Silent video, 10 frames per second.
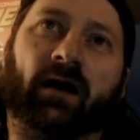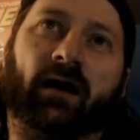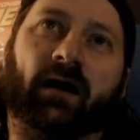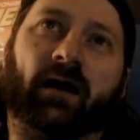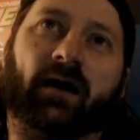
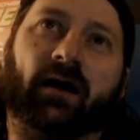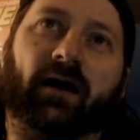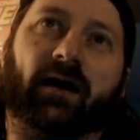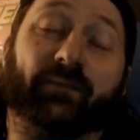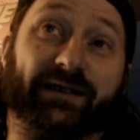Um, but
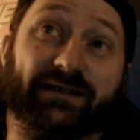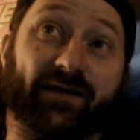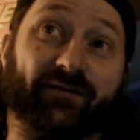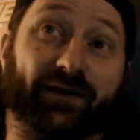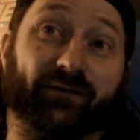it's definitely
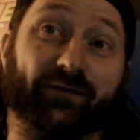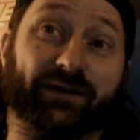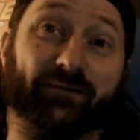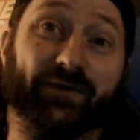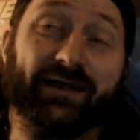the one that
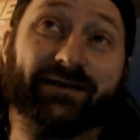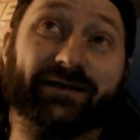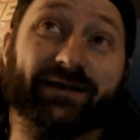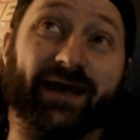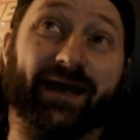we're getting,
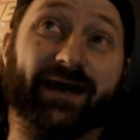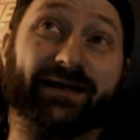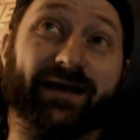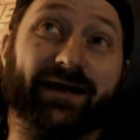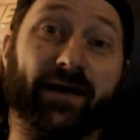and
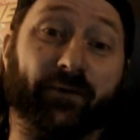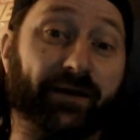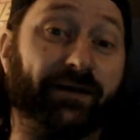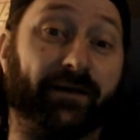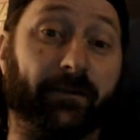I'm
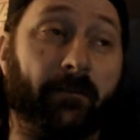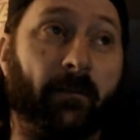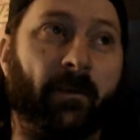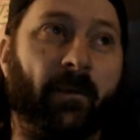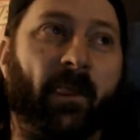liking it.
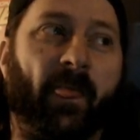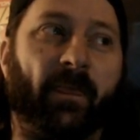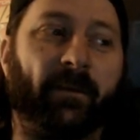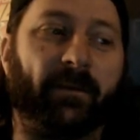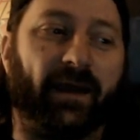
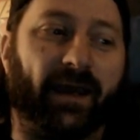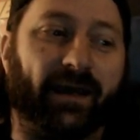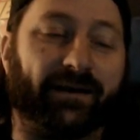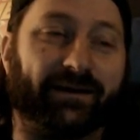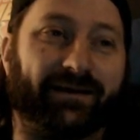
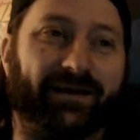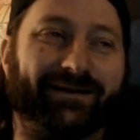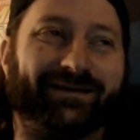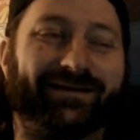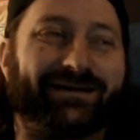And
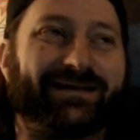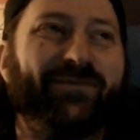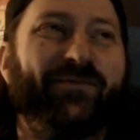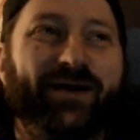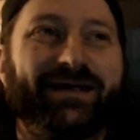in some
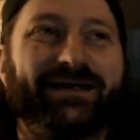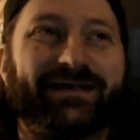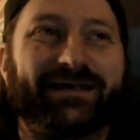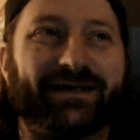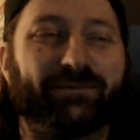ways,
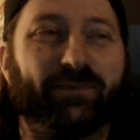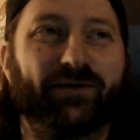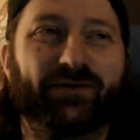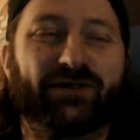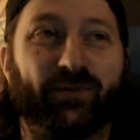it's
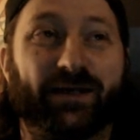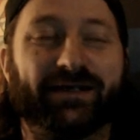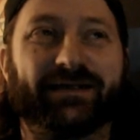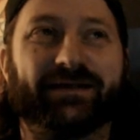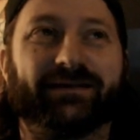
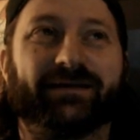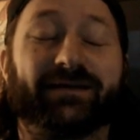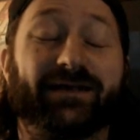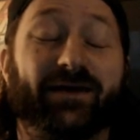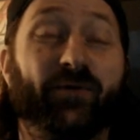bittersweet.
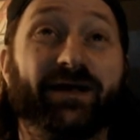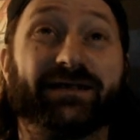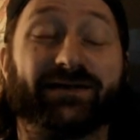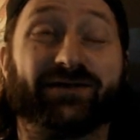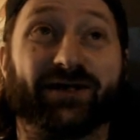Some ways,
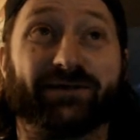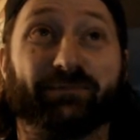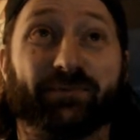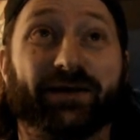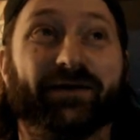it's just
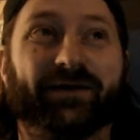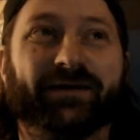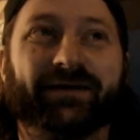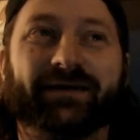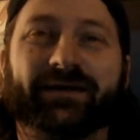bitter.
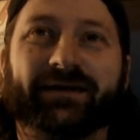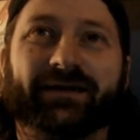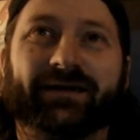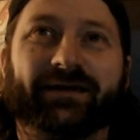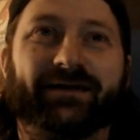
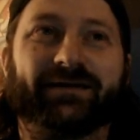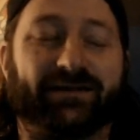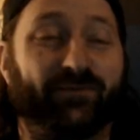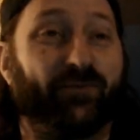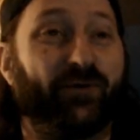
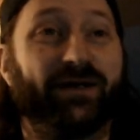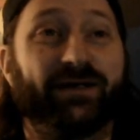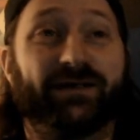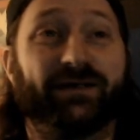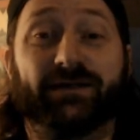Some ways,
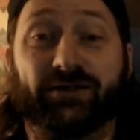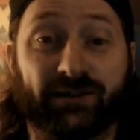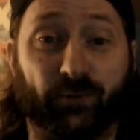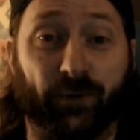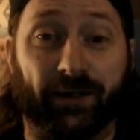it's just sweet.